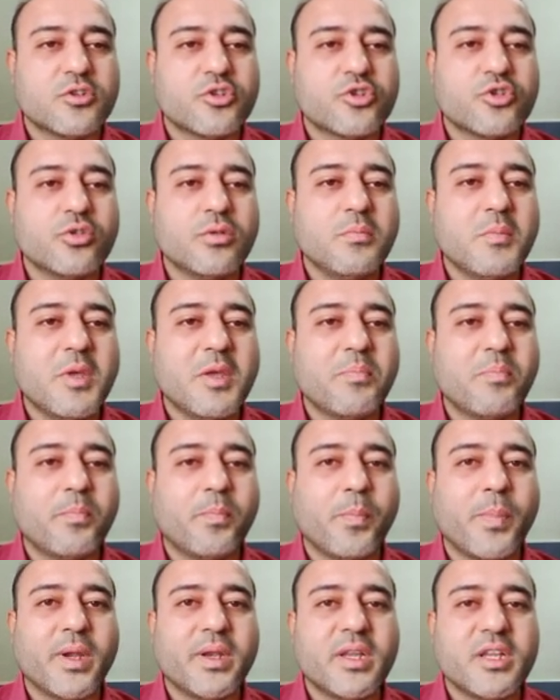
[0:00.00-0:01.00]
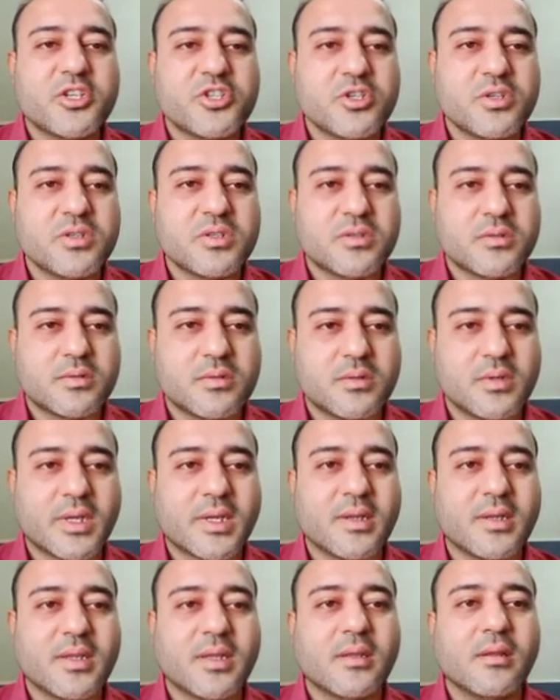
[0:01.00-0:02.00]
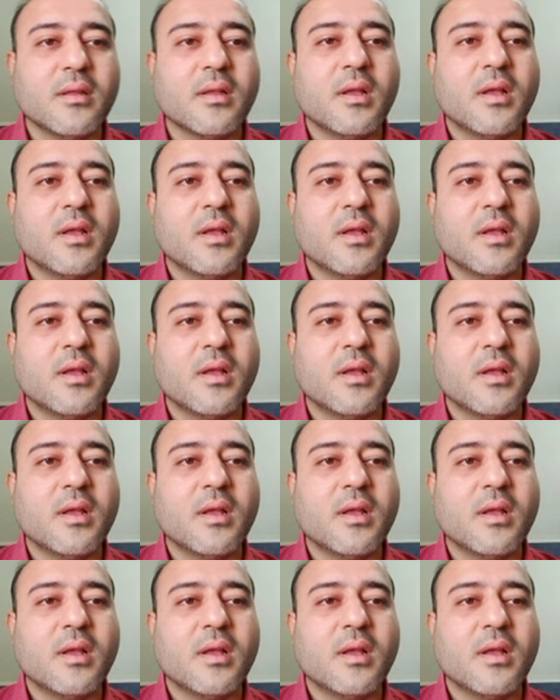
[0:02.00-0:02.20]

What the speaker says: should be punished strictly.